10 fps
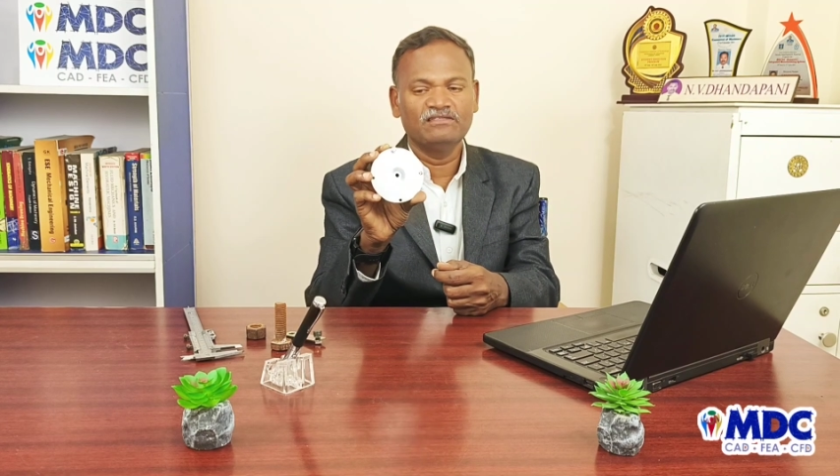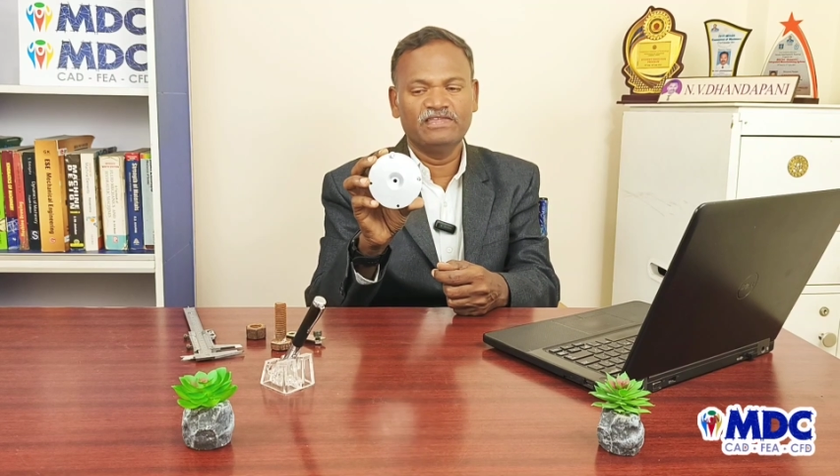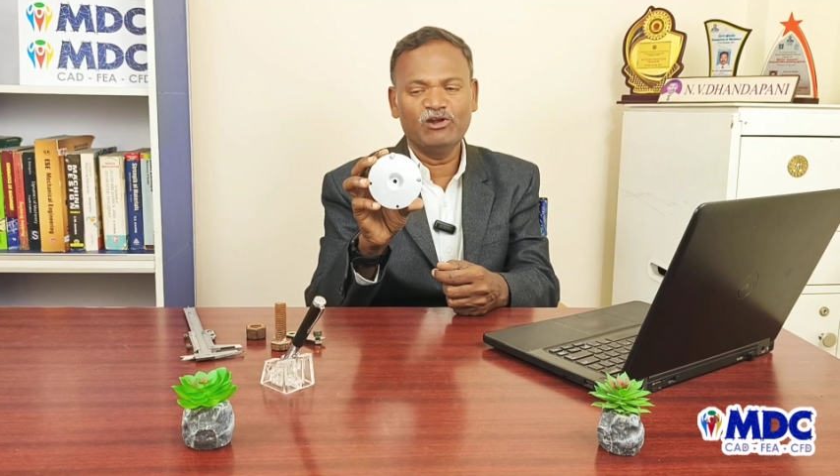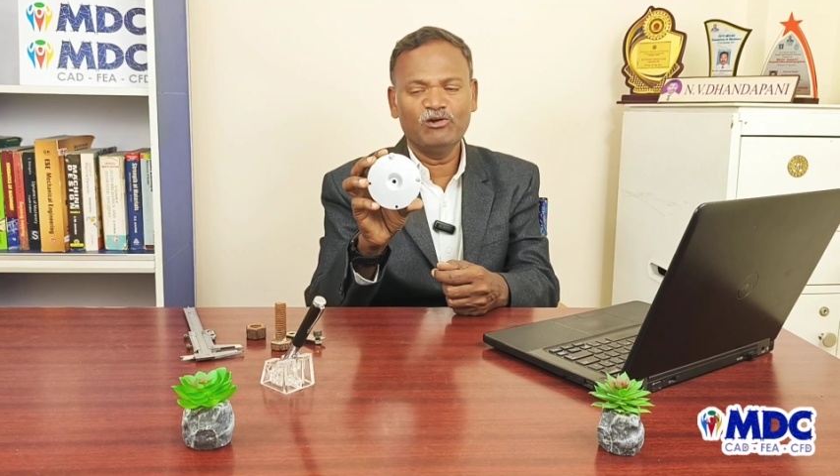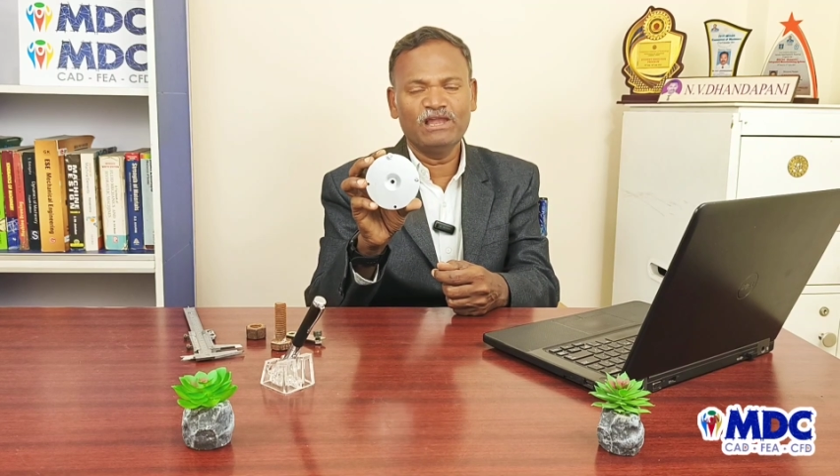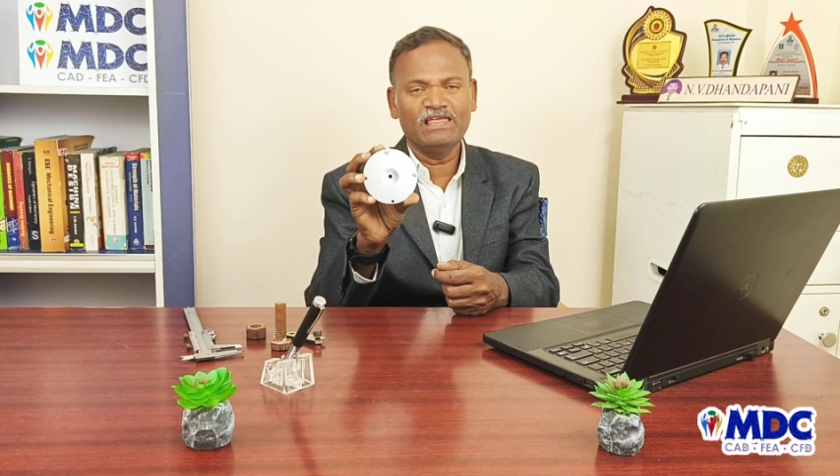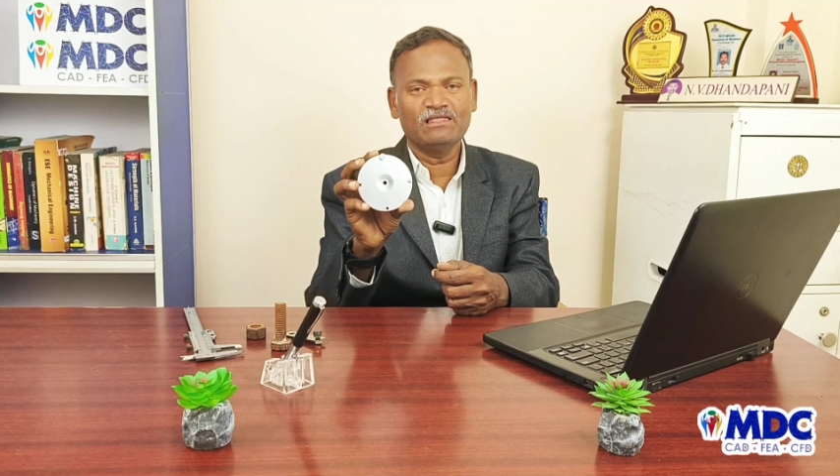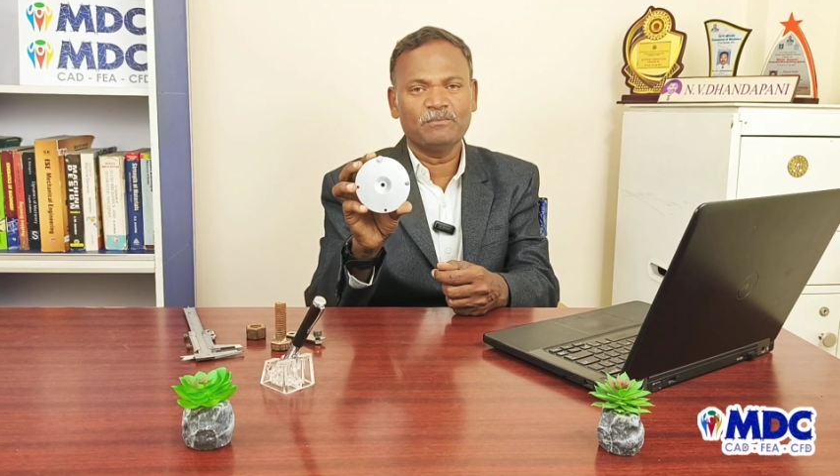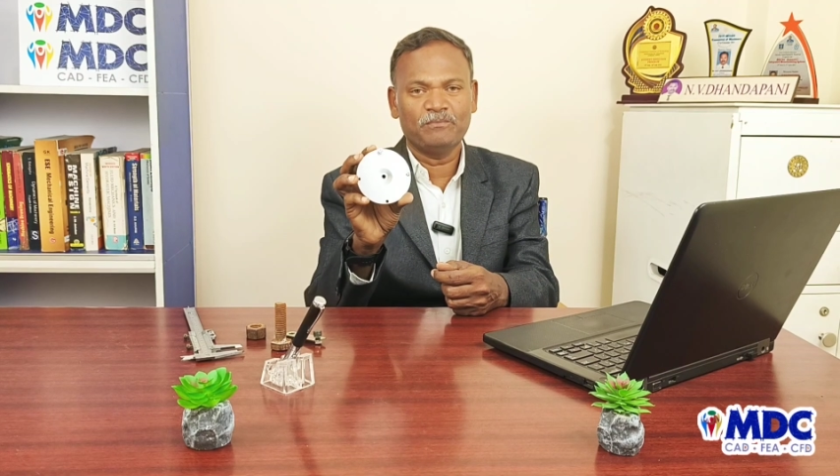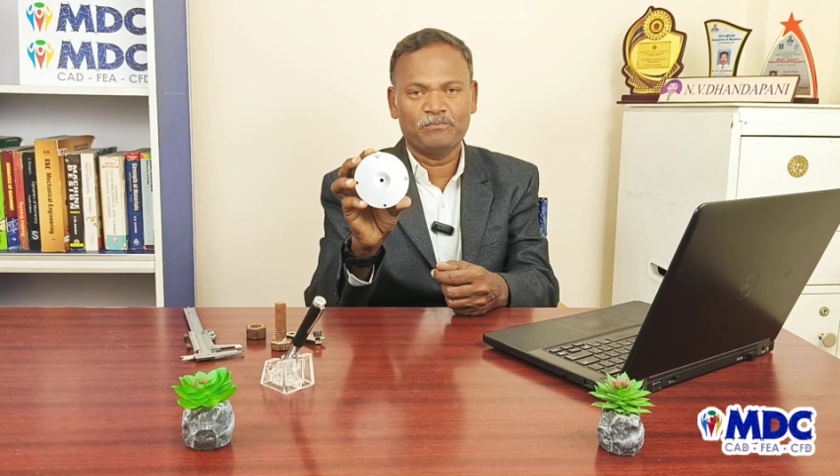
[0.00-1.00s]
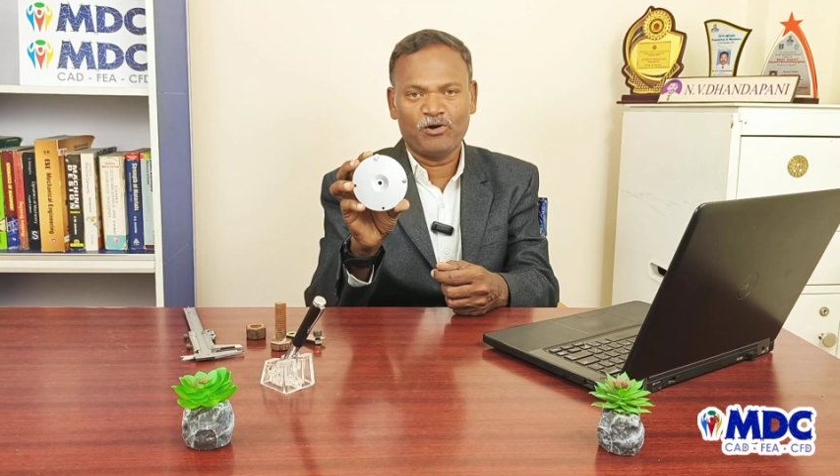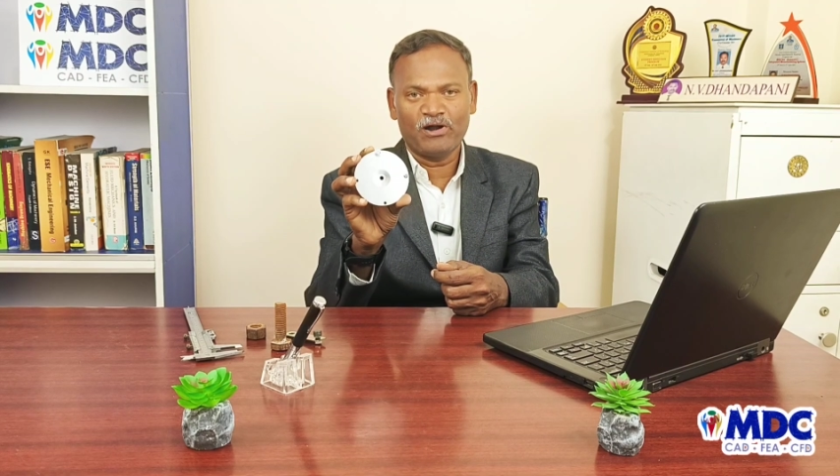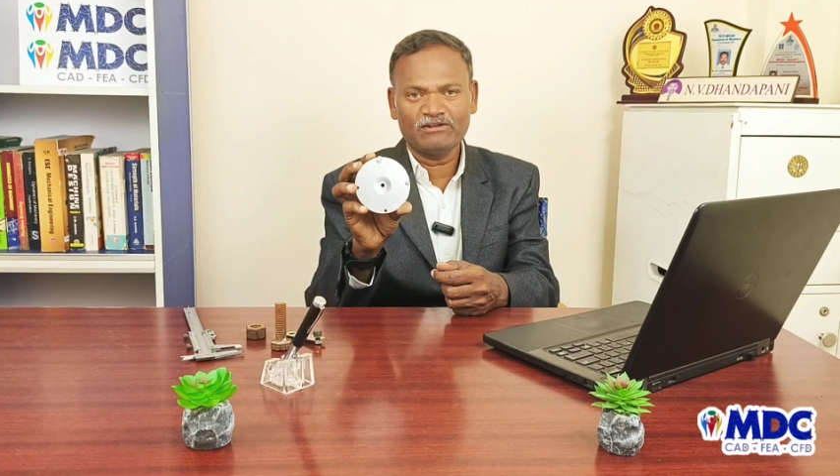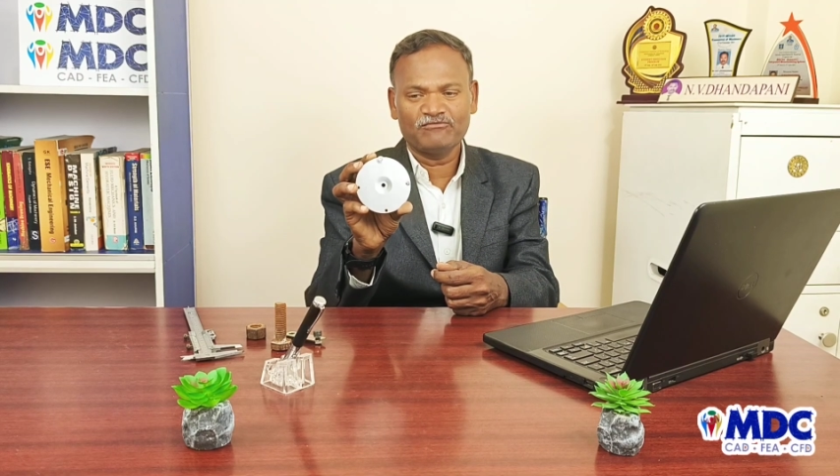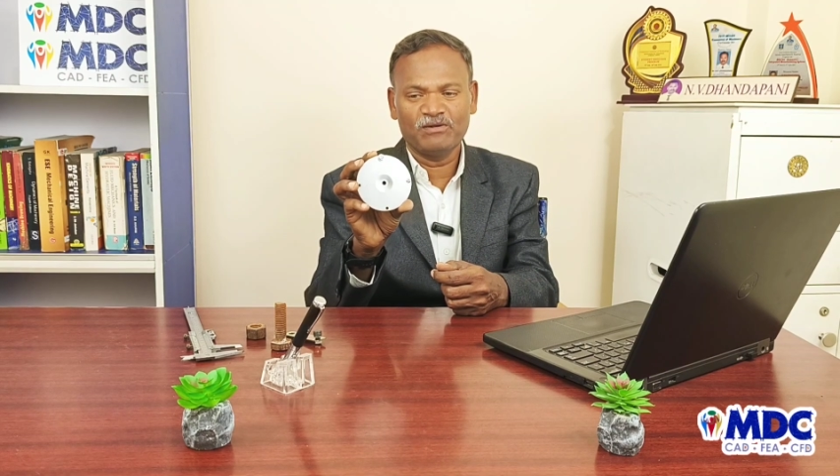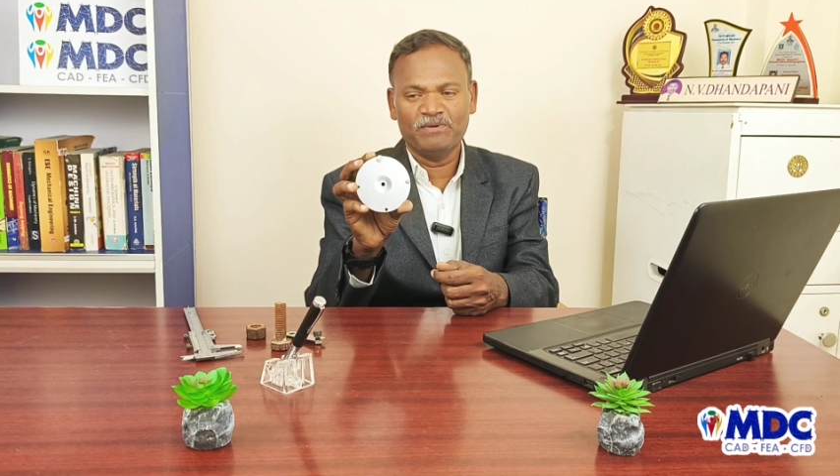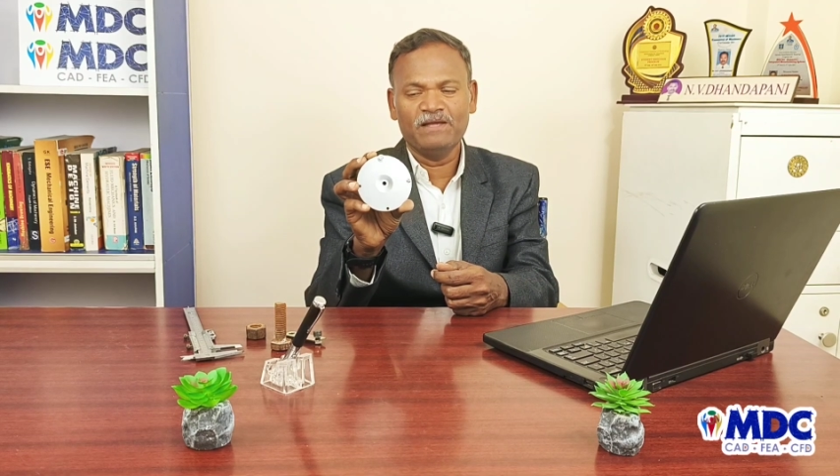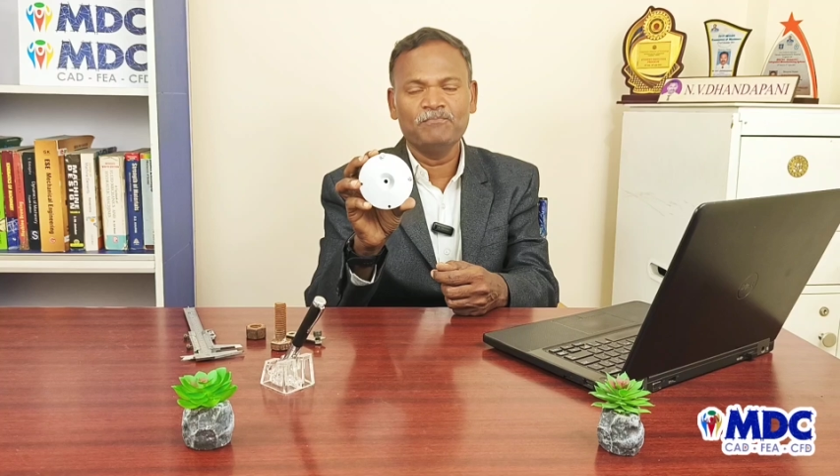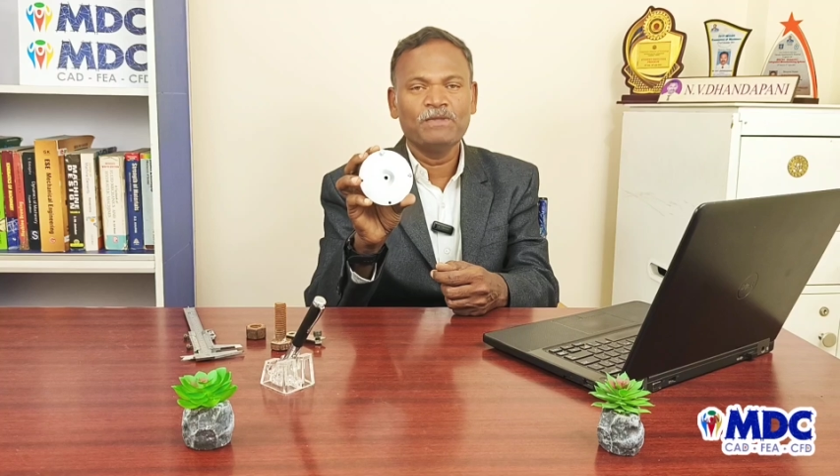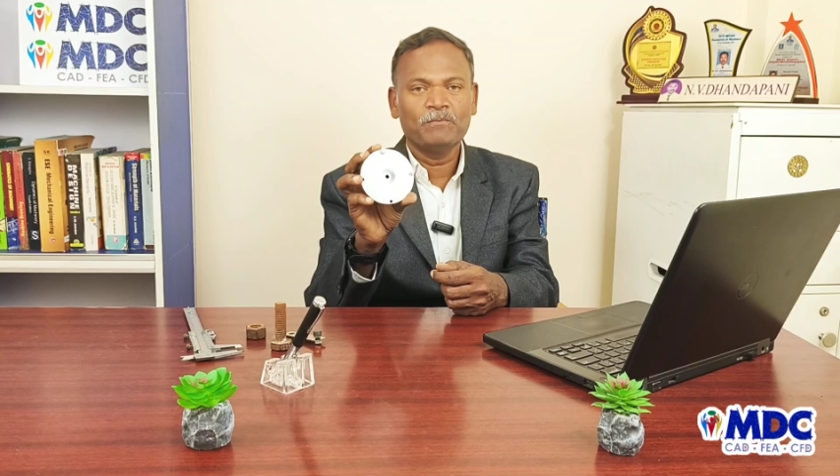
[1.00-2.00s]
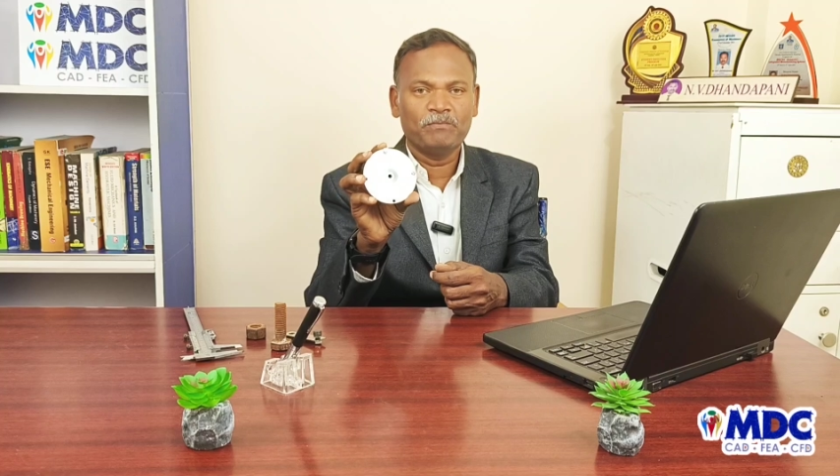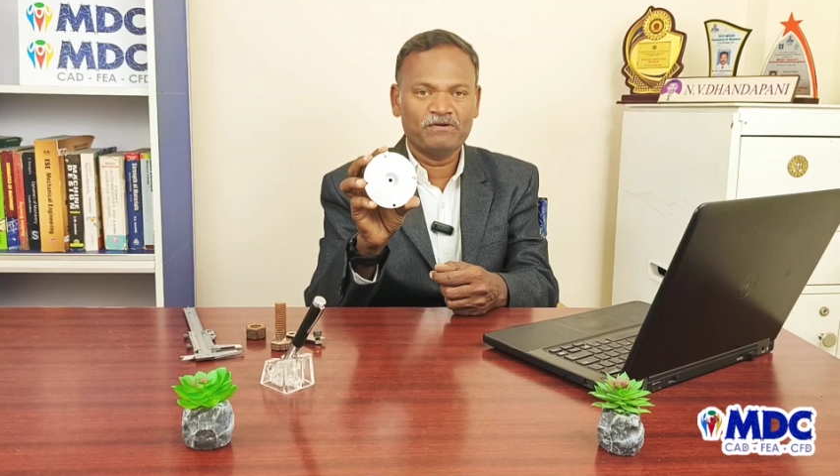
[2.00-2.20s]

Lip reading: Then only the product will be